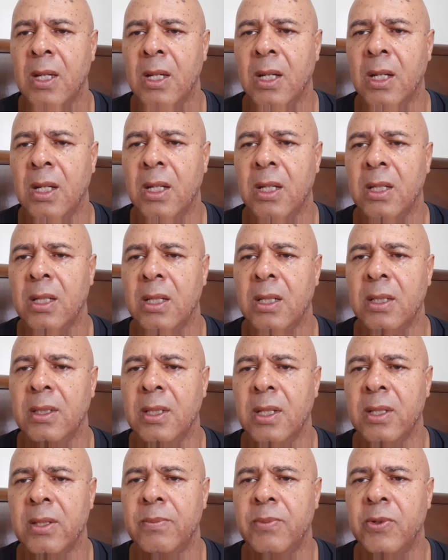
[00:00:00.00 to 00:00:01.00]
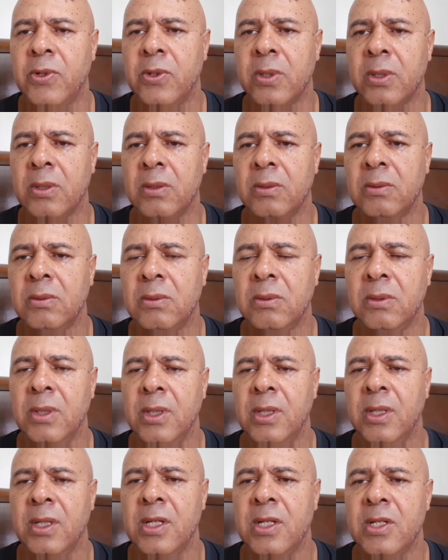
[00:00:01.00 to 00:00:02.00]
another portal
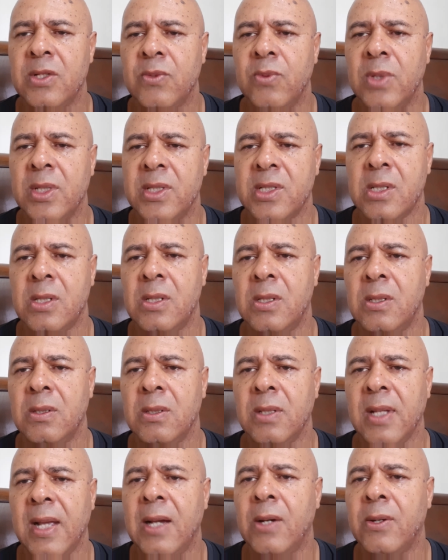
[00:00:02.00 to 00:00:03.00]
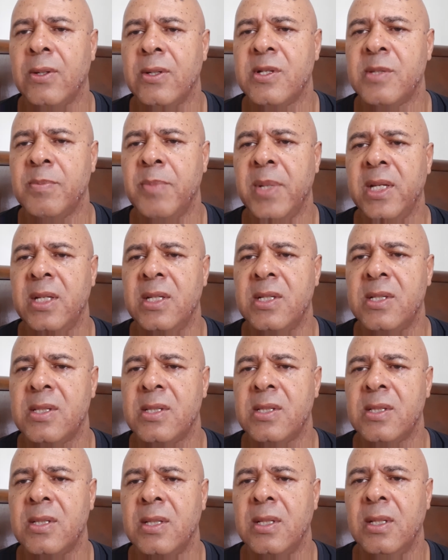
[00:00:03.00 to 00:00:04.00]
is what's called outer
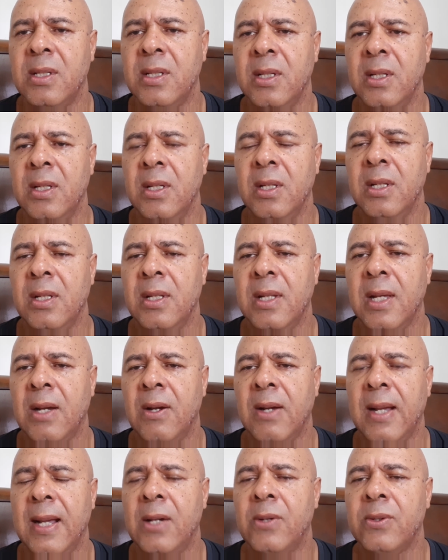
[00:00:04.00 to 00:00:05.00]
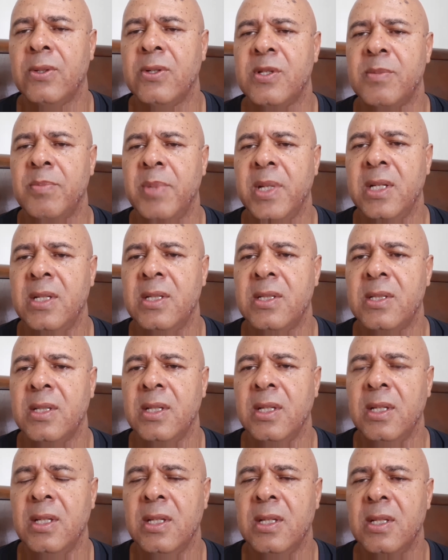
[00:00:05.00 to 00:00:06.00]
space. Now, outer space
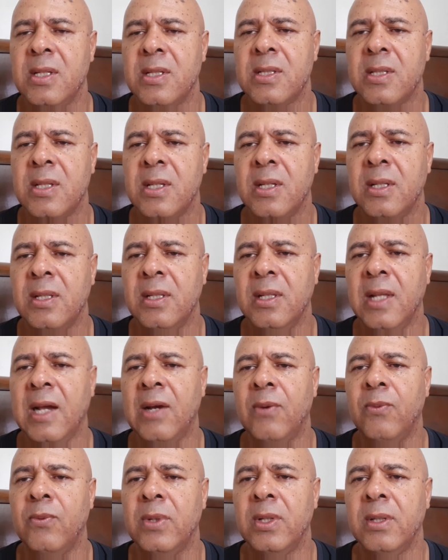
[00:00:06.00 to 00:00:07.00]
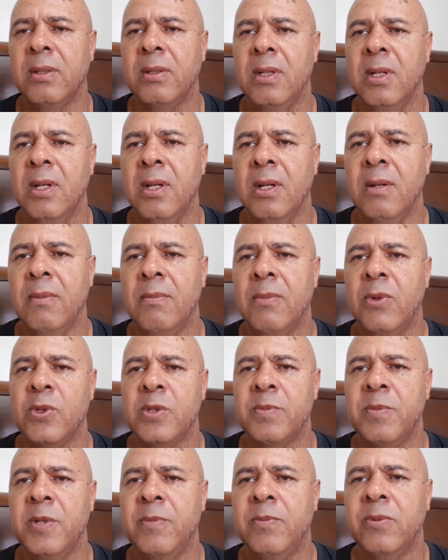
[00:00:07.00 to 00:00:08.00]
is not what most
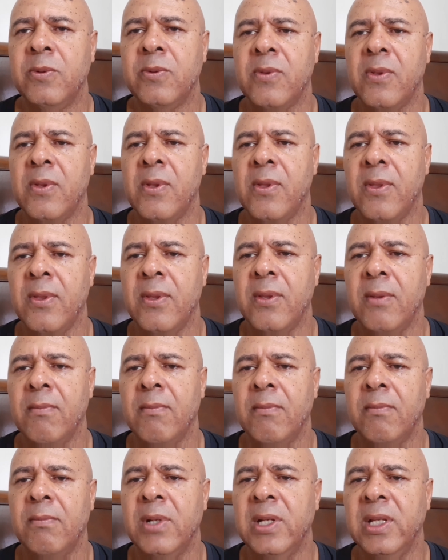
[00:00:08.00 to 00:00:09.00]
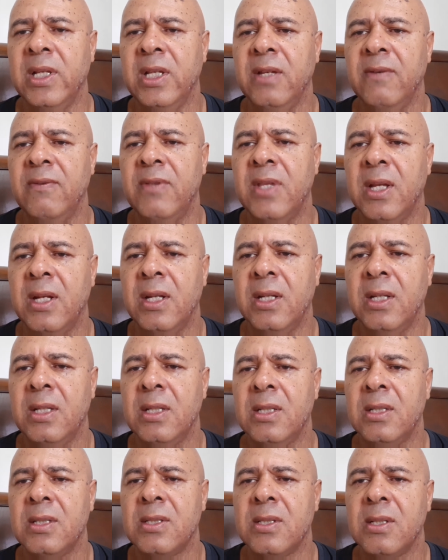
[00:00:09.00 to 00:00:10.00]
people believe that it
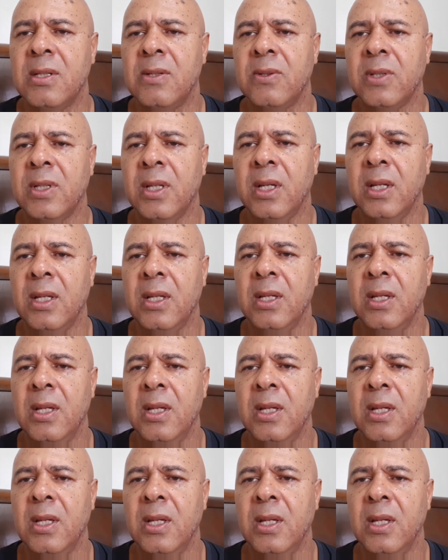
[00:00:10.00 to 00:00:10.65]
is. Okay,